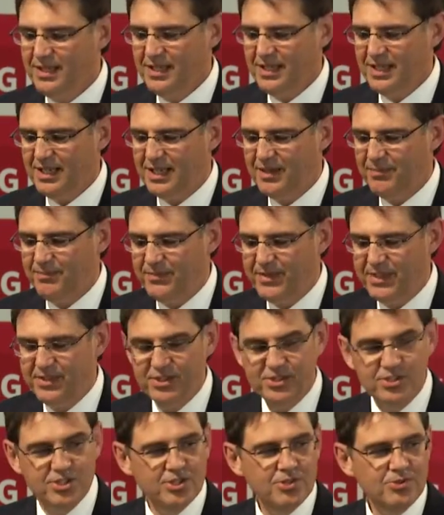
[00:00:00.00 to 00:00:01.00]
And
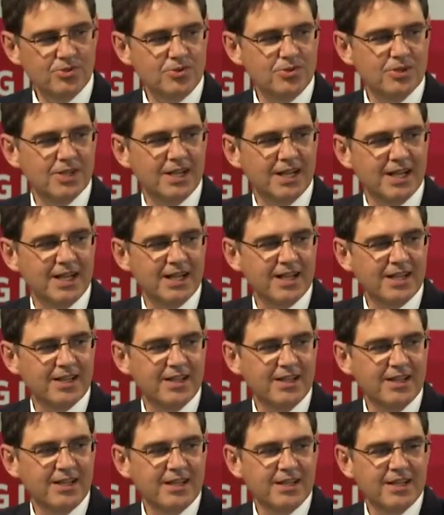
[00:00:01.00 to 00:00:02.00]
the two
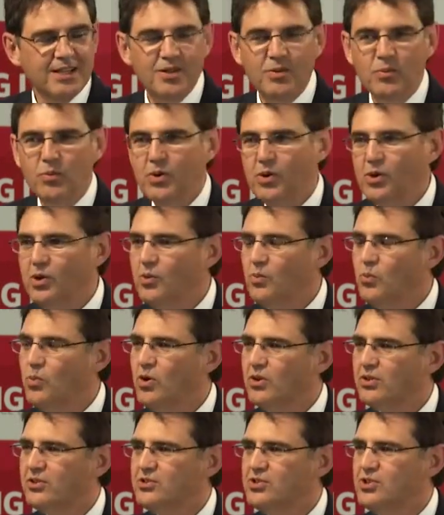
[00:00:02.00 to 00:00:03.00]
are, well,
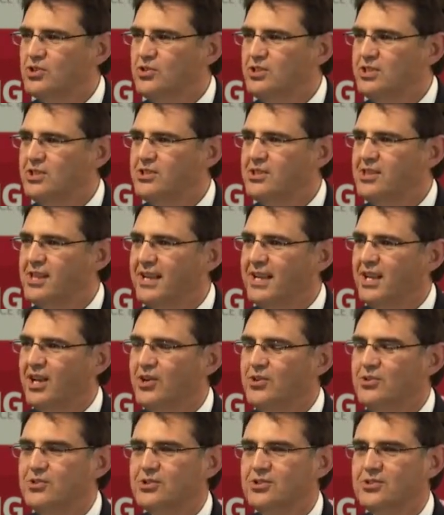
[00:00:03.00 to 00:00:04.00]
what duty do they
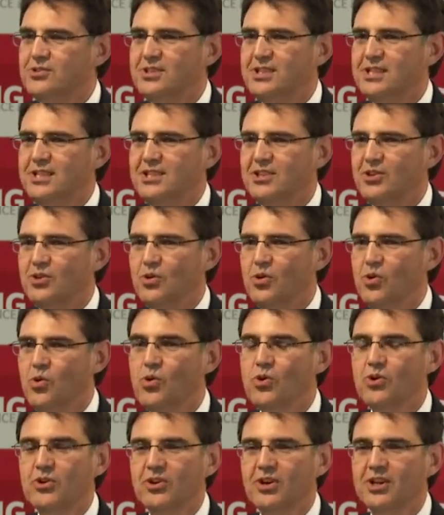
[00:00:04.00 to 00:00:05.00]
owe to the
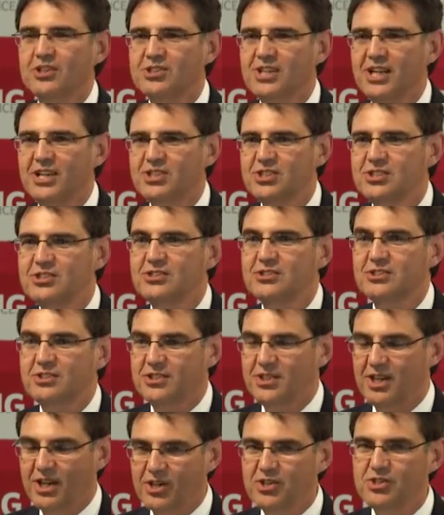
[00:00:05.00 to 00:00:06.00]
organisation,
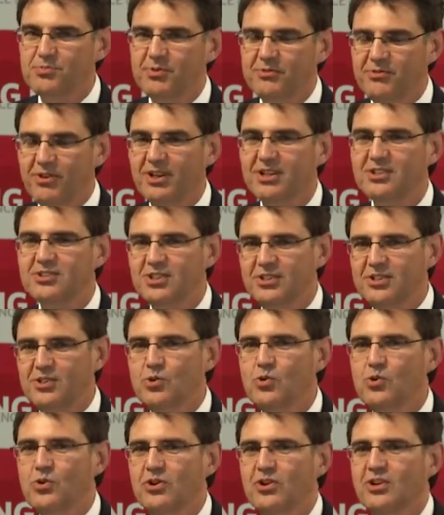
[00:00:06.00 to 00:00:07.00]
to the host provider, so the
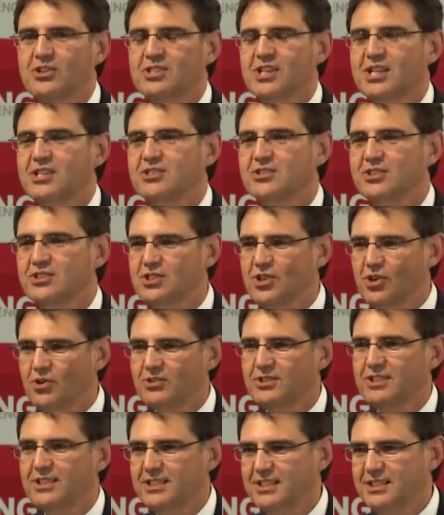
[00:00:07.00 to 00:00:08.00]
organisation that's
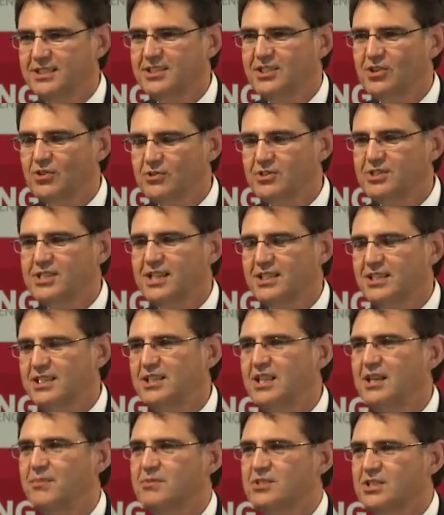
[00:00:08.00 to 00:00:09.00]

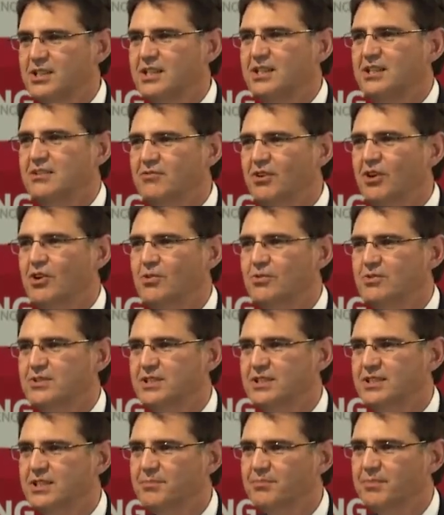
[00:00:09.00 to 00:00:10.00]
contacting them to get involved
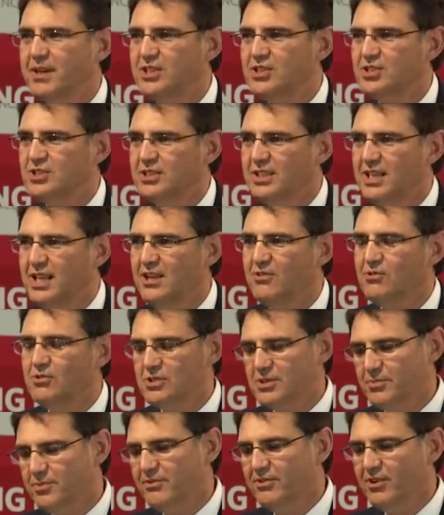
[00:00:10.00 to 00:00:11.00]
in the patient care or
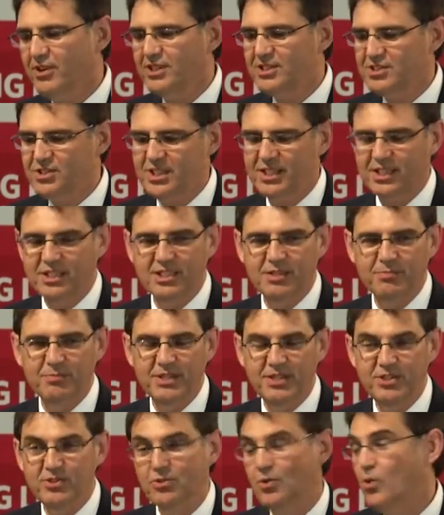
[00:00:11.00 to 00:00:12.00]
to provide a second
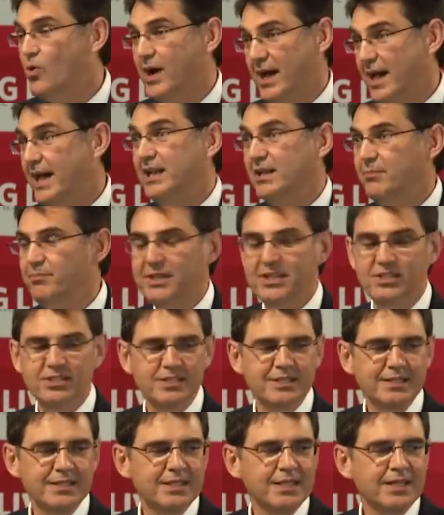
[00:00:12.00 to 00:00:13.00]
opinion or an
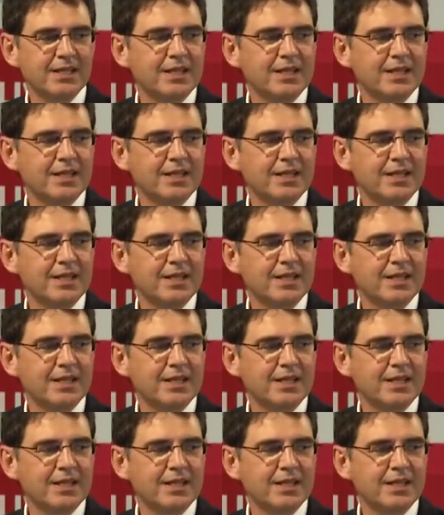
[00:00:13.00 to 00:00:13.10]
opinion.